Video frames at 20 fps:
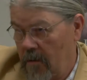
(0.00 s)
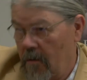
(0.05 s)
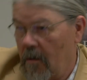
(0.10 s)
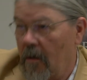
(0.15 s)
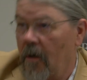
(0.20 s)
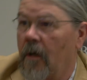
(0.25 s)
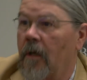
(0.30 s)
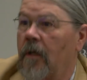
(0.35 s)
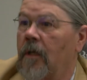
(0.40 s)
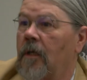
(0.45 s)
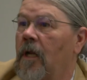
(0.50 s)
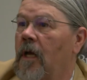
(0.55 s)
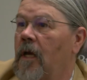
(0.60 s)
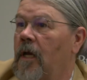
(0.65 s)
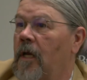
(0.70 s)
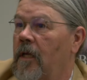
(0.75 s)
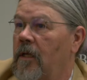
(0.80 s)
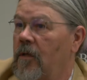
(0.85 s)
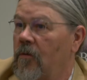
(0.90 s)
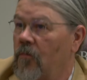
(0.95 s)

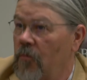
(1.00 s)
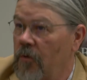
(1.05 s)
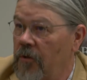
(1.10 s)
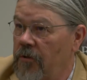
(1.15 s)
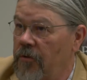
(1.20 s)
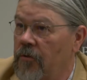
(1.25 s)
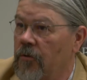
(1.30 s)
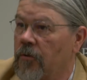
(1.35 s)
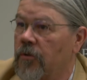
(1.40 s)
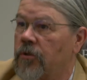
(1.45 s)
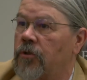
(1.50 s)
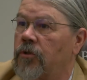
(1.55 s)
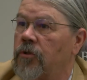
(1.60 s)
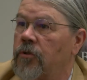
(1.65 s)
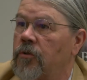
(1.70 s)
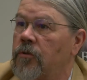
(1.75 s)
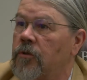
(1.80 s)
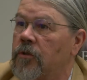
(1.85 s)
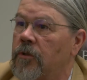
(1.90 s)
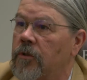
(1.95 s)
online with your
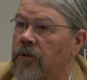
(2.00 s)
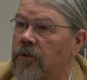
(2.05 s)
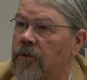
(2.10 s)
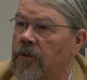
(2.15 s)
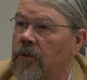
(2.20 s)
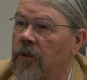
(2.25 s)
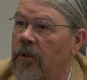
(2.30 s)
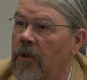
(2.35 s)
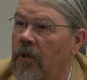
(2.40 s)
students,